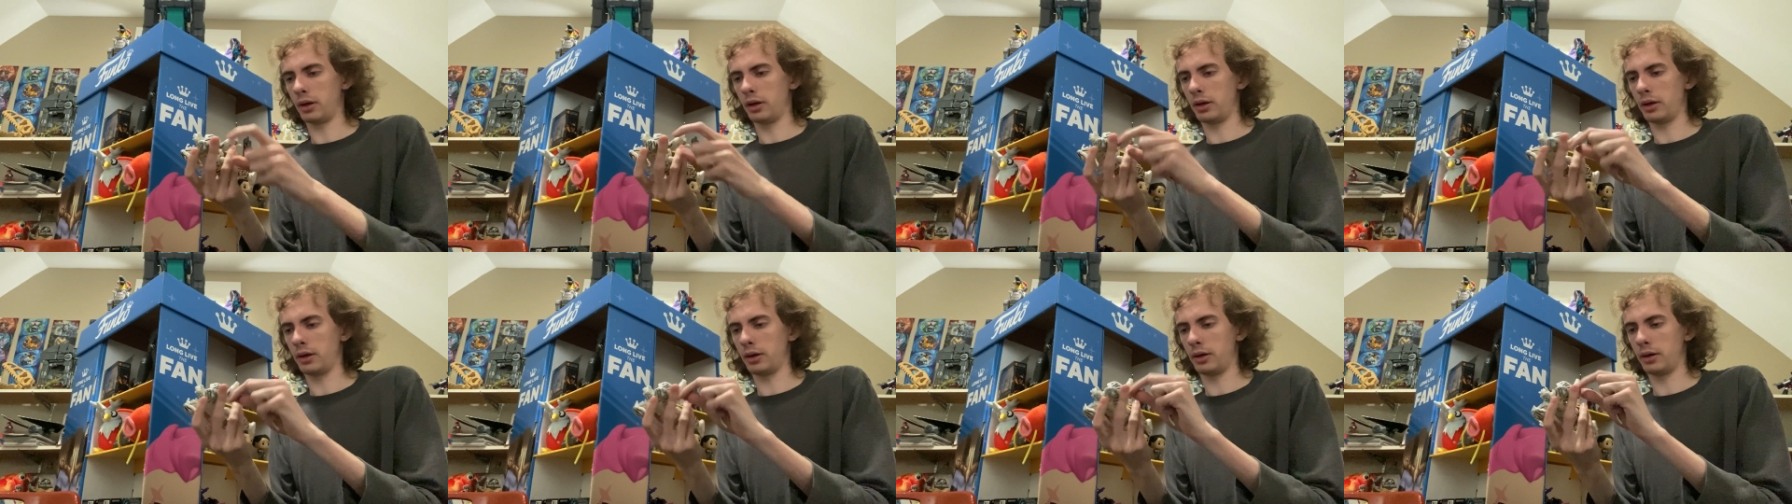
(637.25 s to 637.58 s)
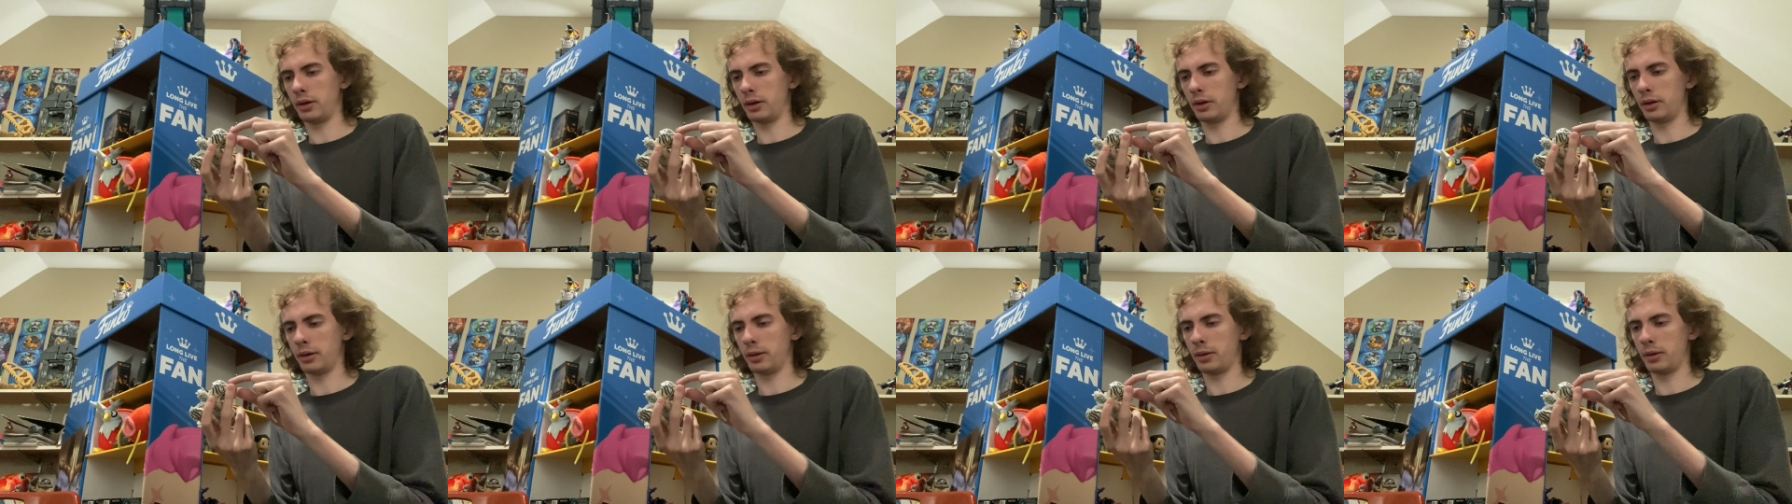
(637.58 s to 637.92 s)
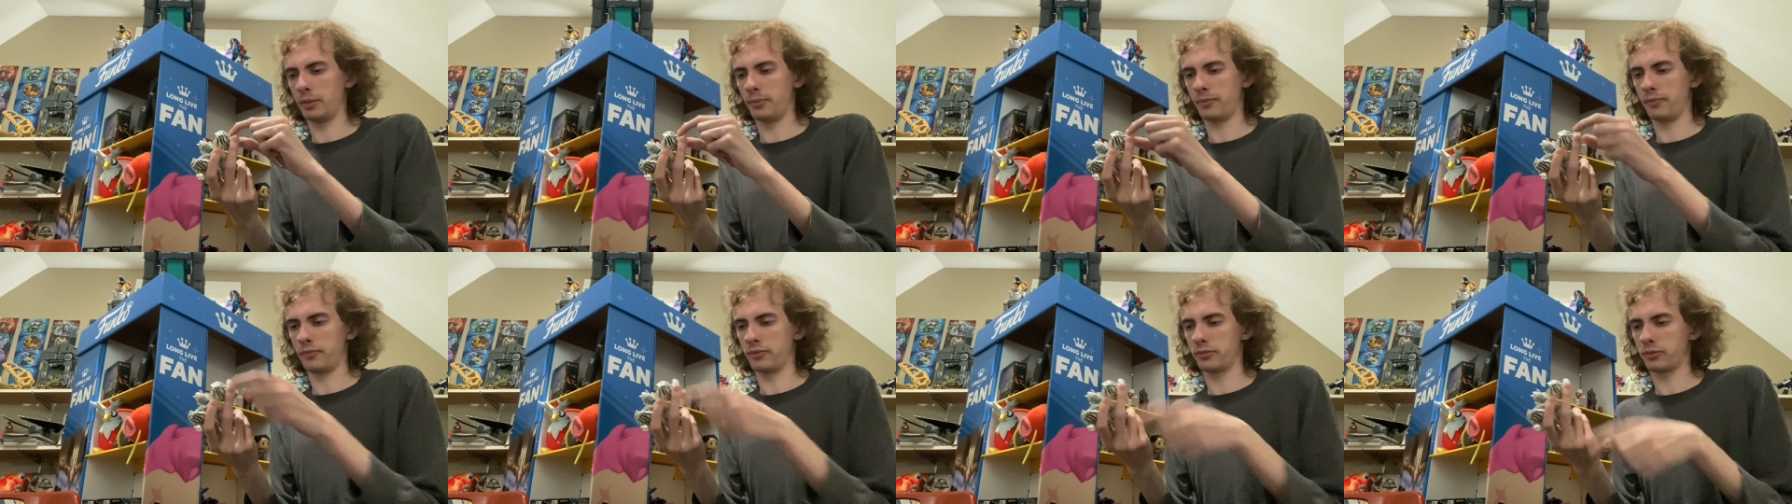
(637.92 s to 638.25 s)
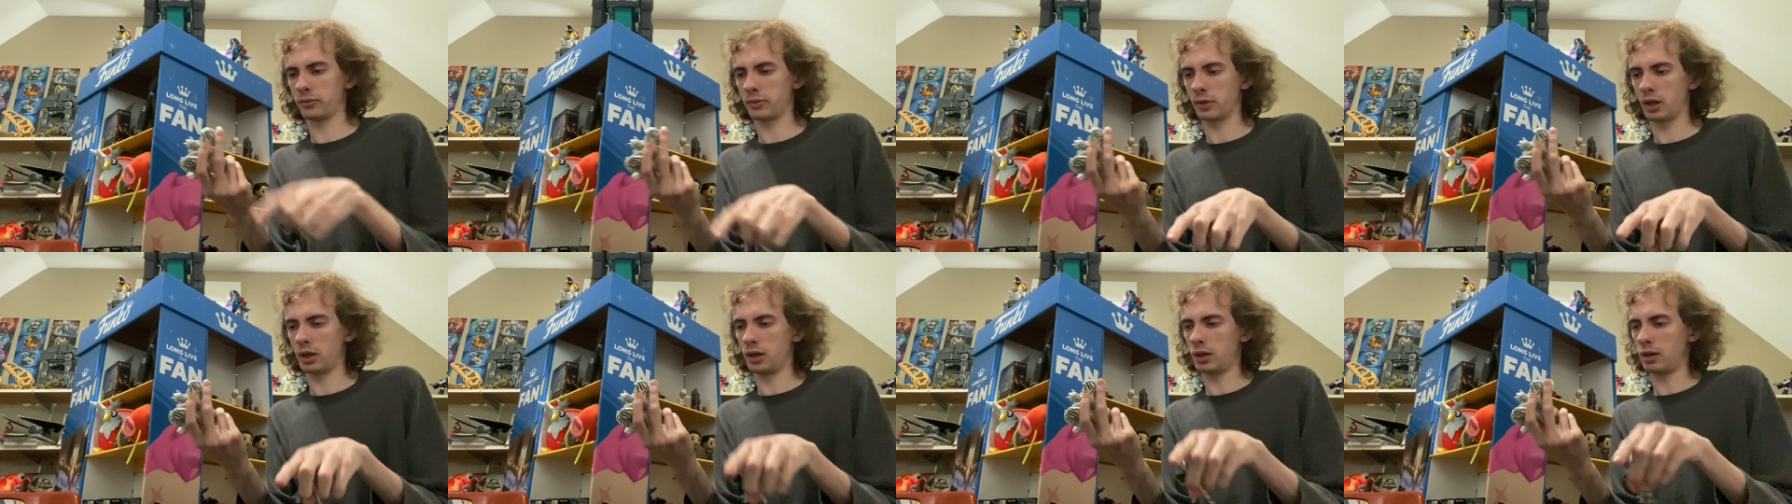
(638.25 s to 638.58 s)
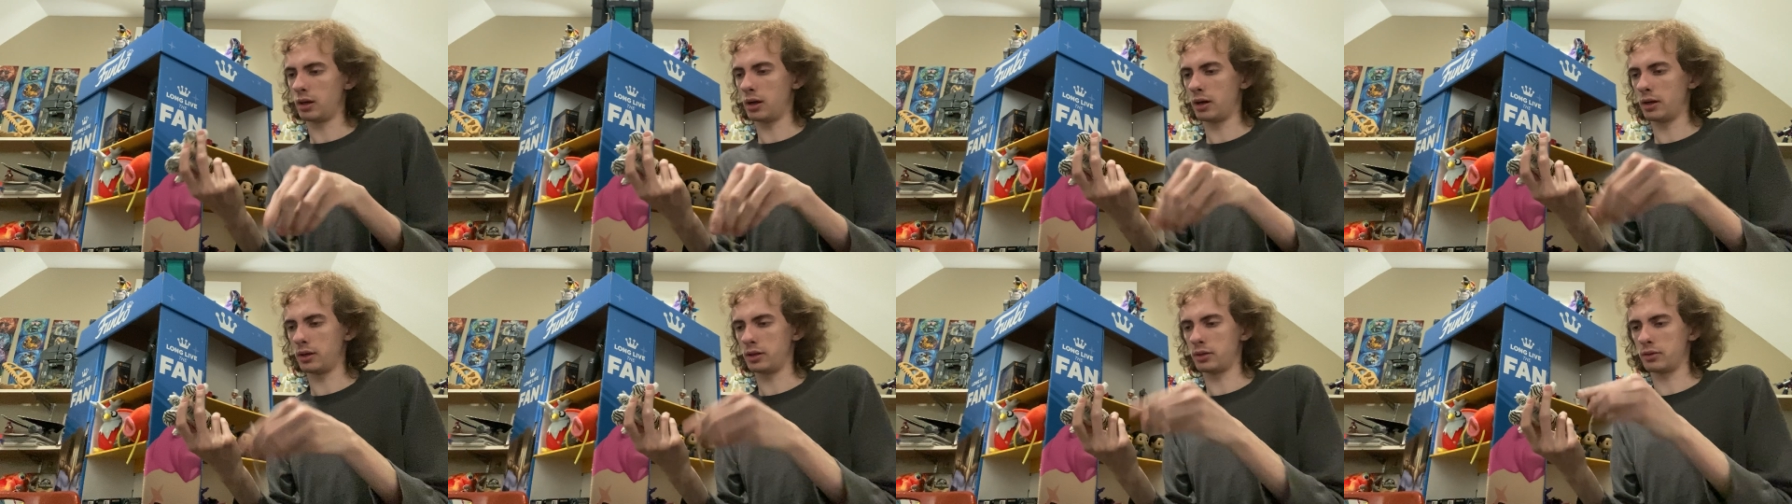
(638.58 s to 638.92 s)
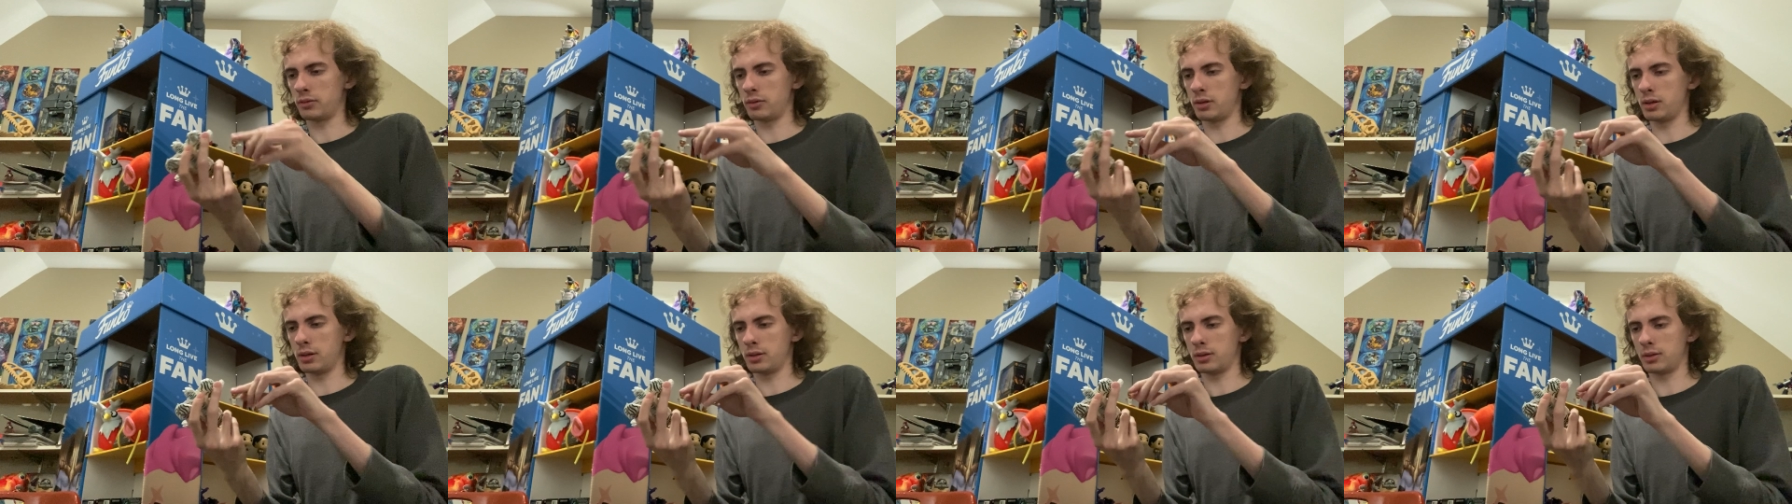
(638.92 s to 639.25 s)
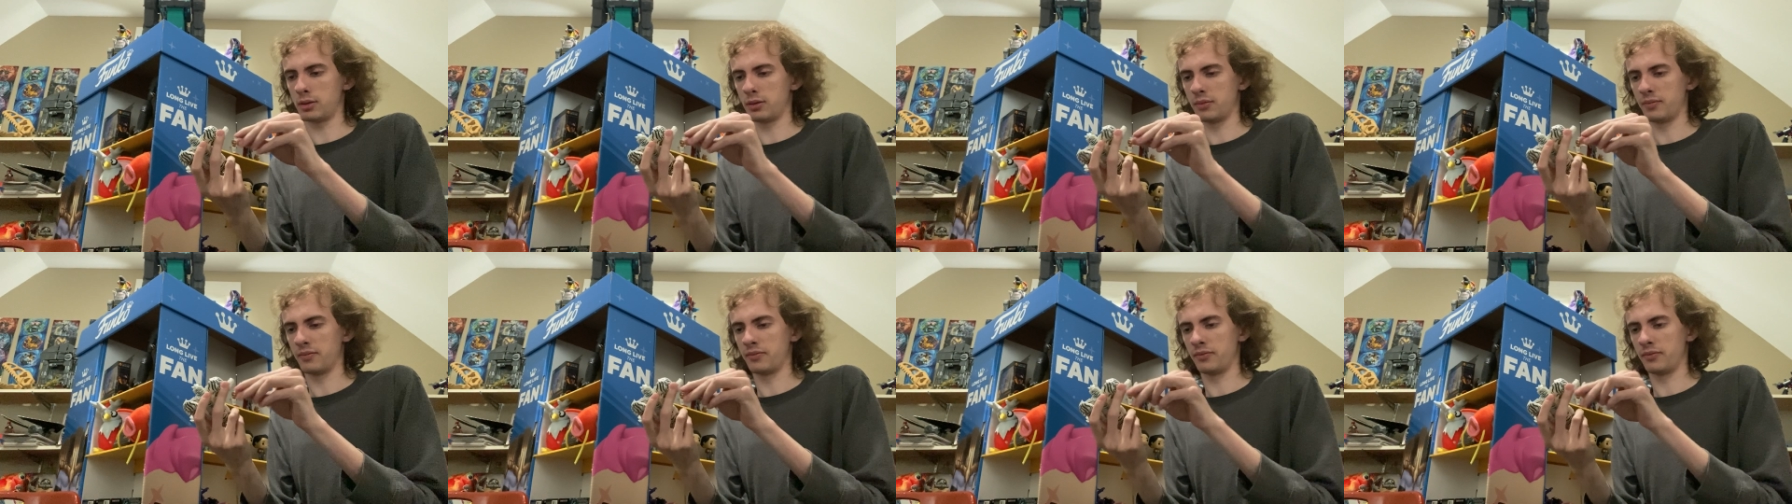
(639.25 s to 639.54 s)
um, on his wrist.